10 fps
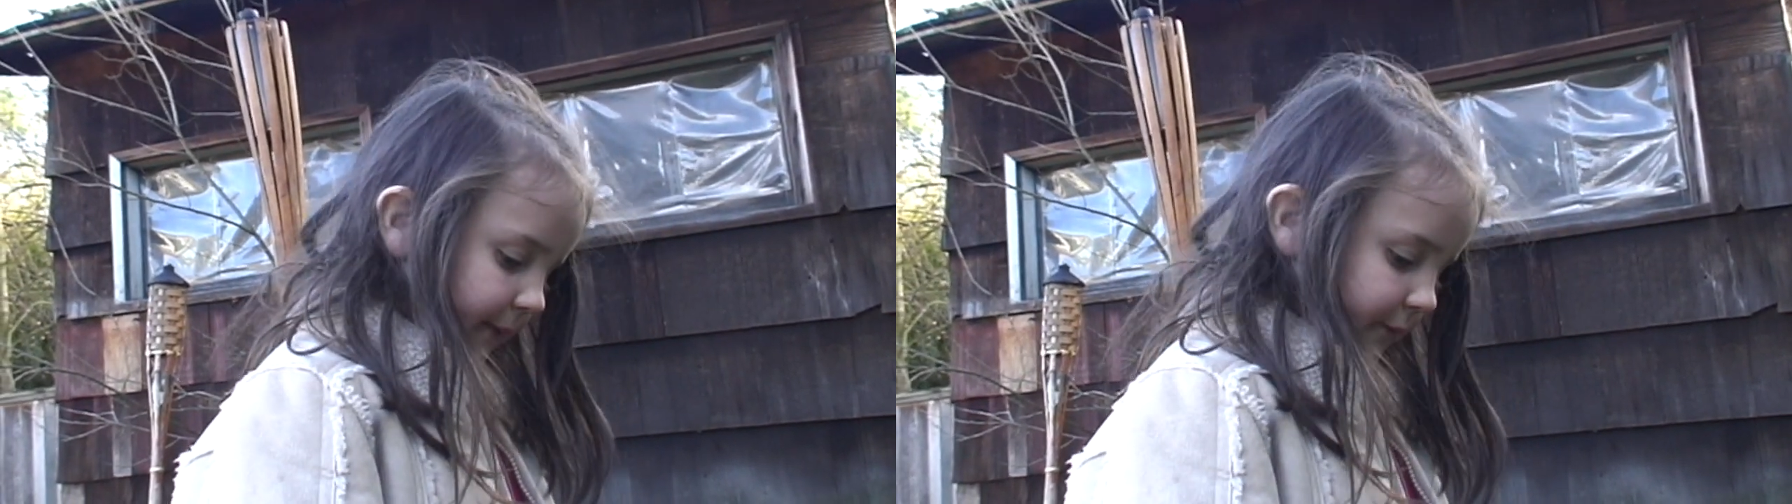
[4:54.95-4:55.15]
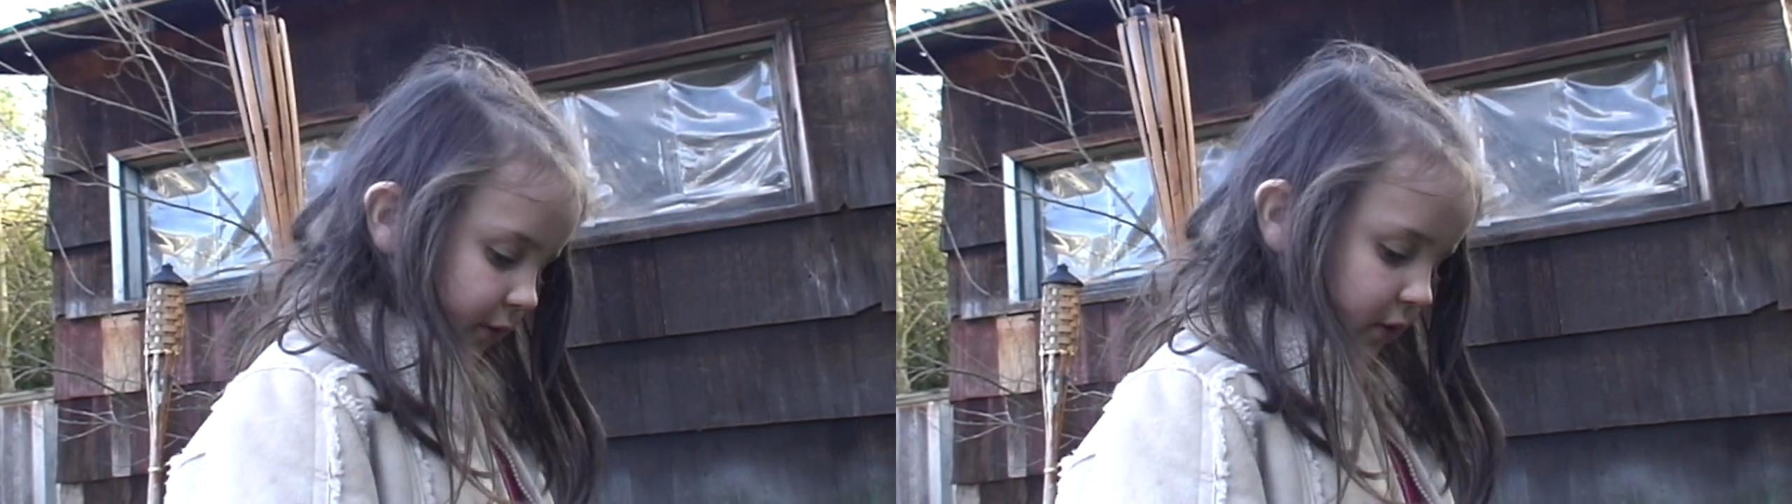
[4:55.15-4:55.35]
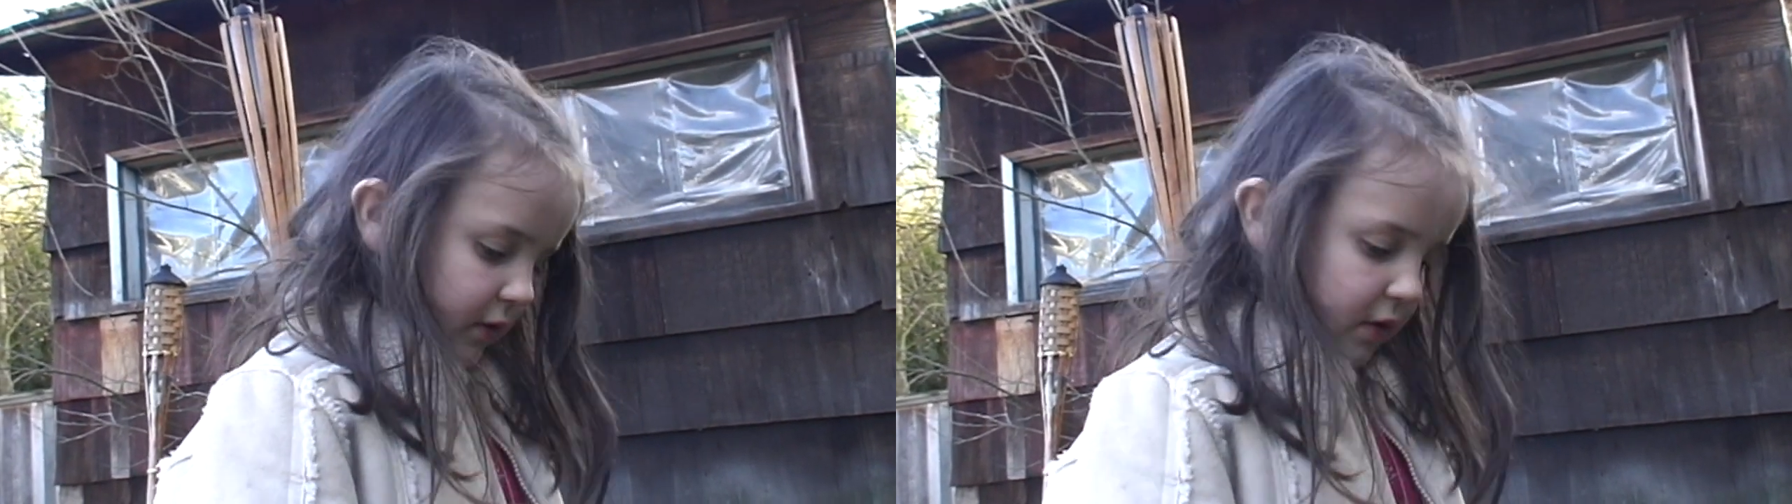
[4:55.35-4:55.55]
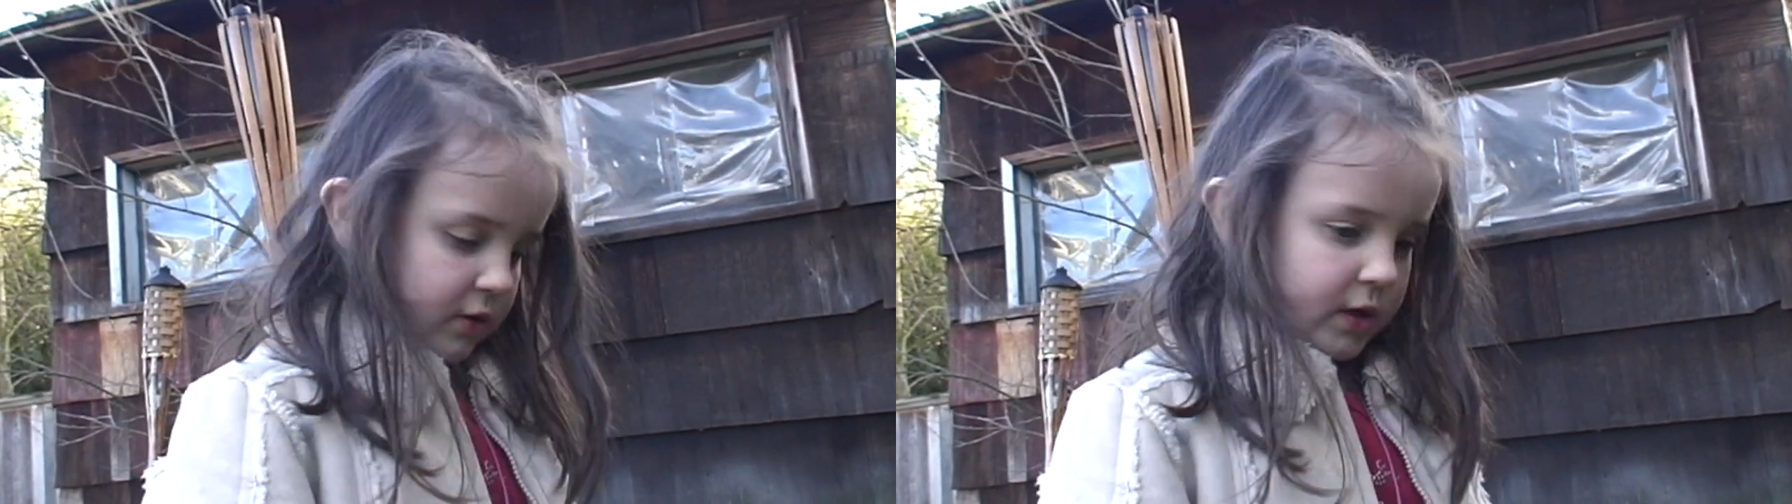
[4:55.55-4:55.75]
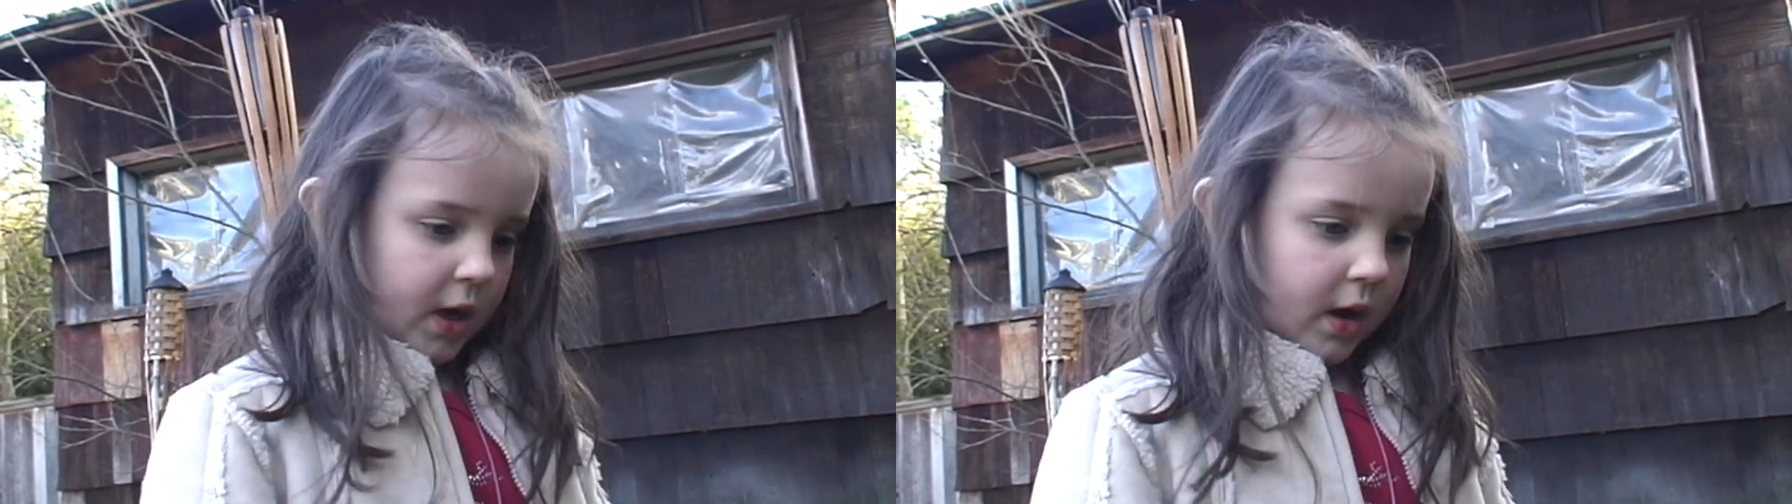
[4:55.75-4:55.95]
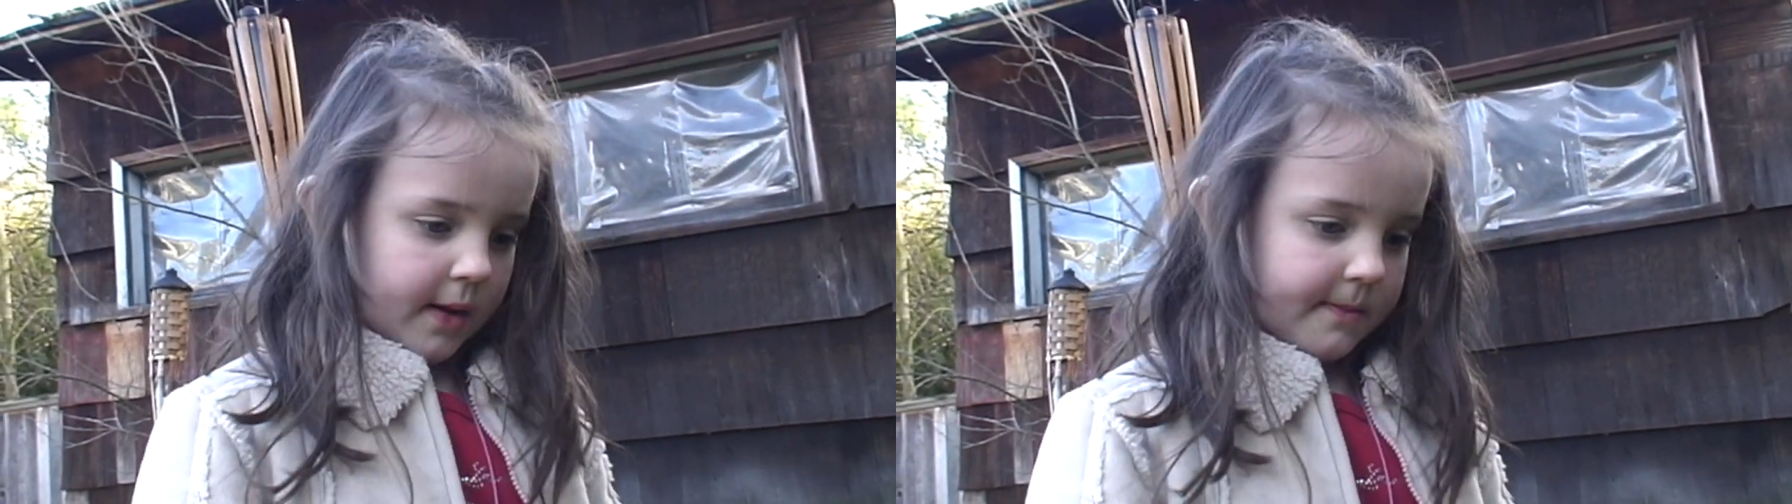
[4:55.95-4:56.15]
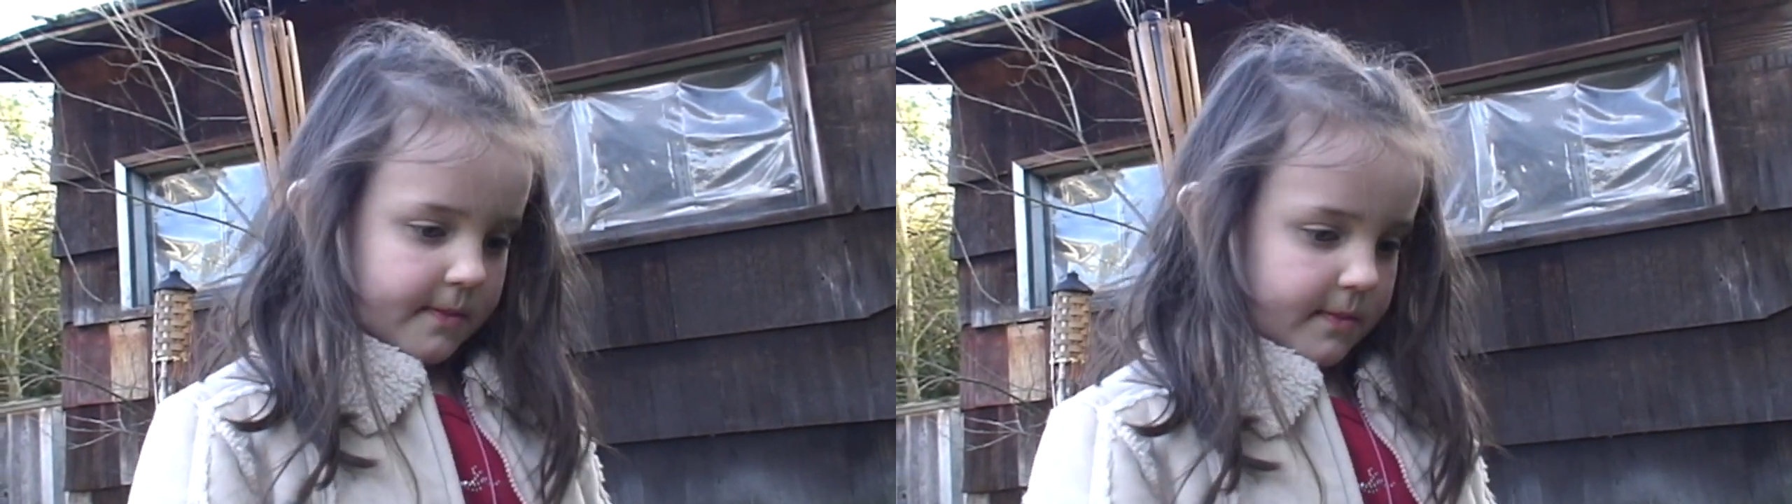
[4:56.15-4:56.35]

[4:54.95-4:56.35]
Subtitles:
for a long time.